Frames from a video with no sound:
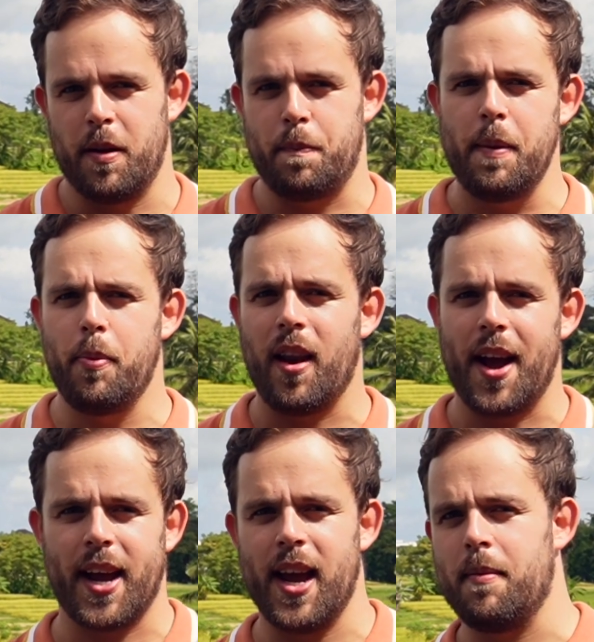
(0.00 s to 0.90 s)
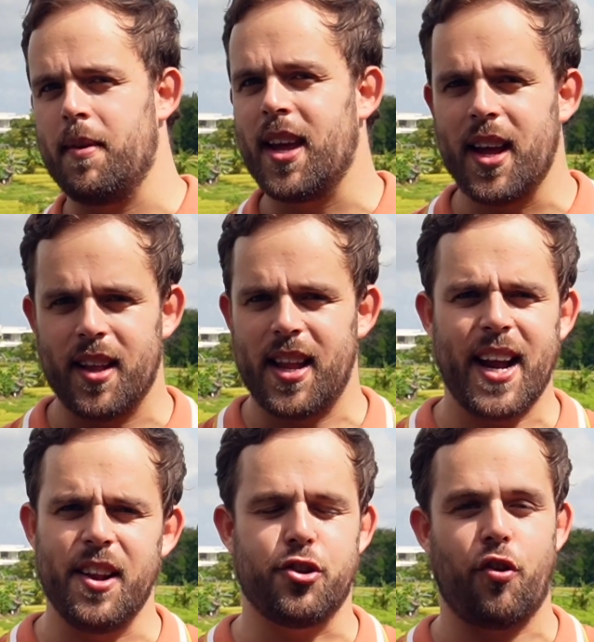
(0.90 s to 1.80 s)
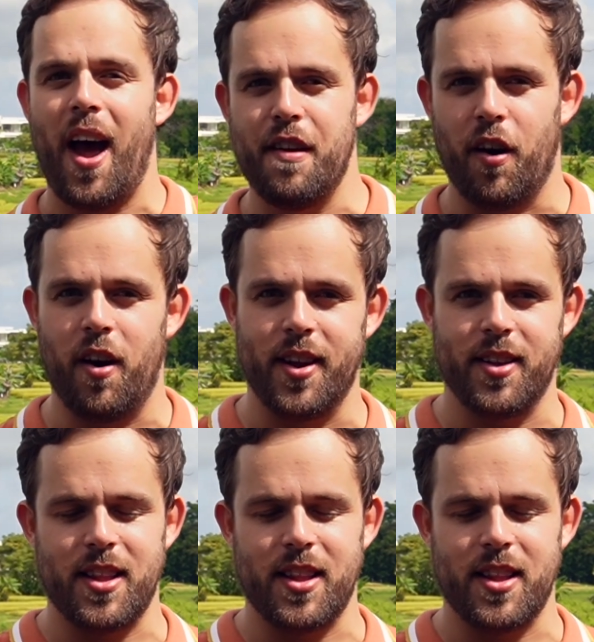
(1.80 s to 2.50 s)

But people like him, they can thrive on it.